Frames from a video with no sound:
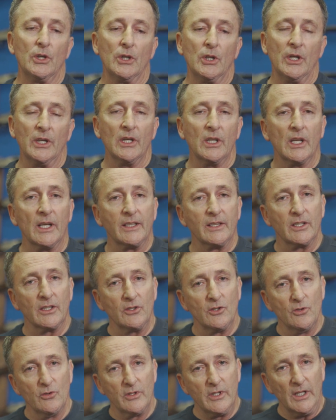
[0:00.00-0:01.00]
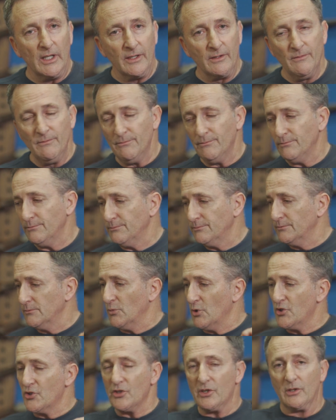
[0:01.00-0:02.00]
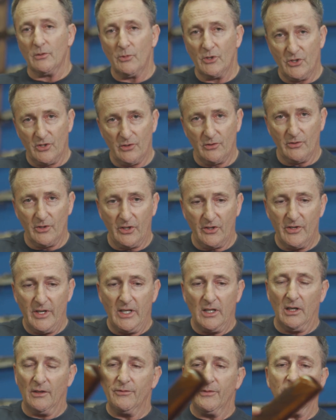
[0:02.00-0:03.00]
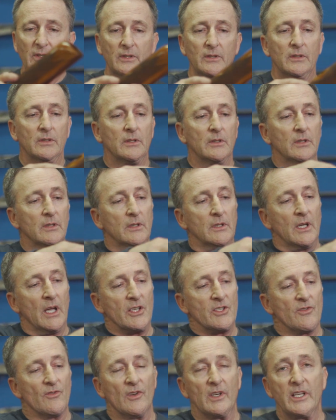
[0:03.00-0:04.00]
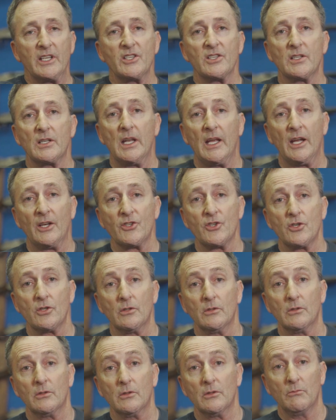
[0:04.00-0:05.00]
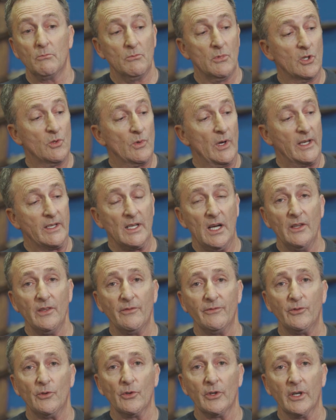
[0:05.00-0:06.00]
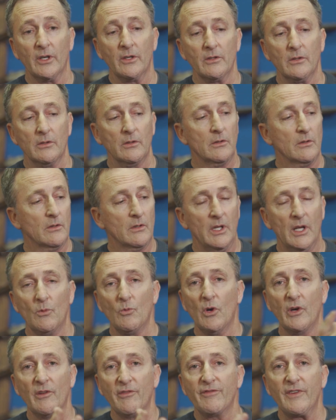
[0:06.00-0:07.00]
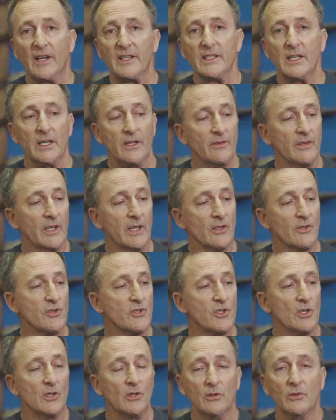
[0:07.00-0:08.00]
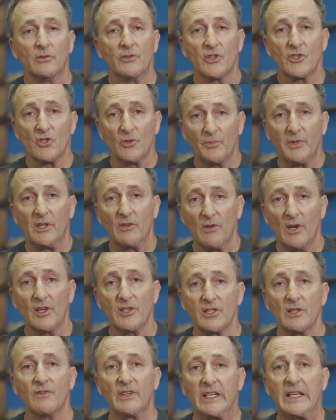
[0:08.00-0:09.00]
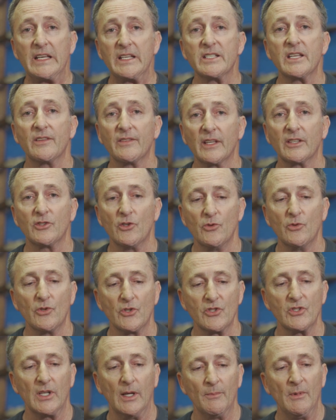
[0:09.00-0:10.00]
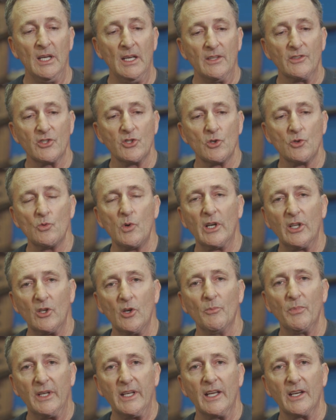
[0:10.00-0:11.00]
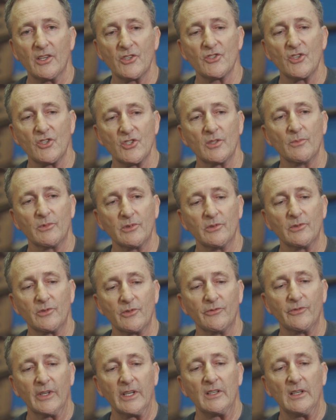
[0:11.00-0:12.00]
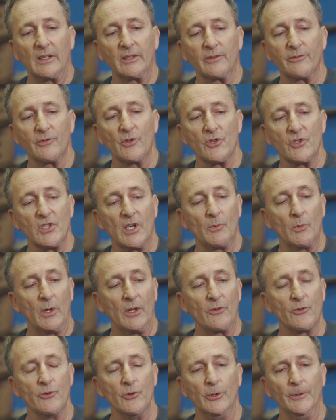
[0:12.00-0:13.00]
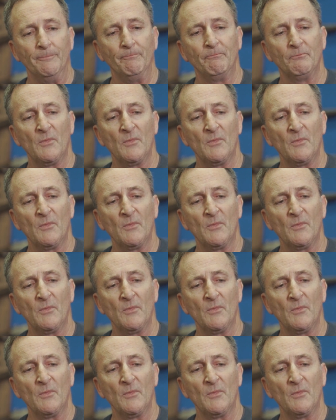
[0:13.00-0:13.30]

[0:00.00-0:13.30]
unlike the new gun, which is the Krieghoff, has a release latch midway down the forend, it won't affect anything, and so this will be a relatively easy thing to do this time. This is quite a complicated system to figure out the first time we went through it,